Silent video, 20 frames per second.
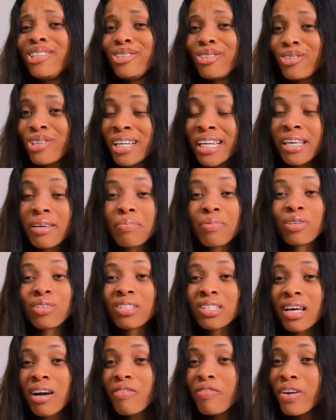you keep
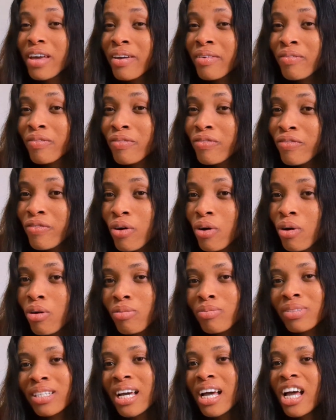yourself
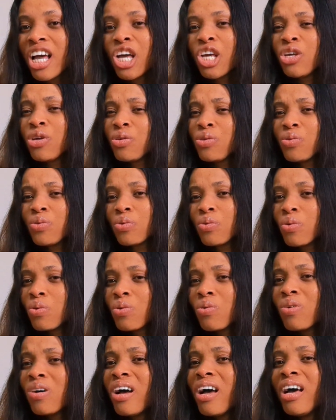informed you
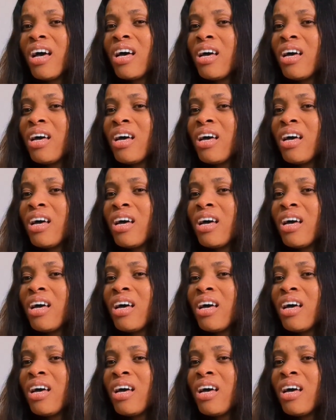know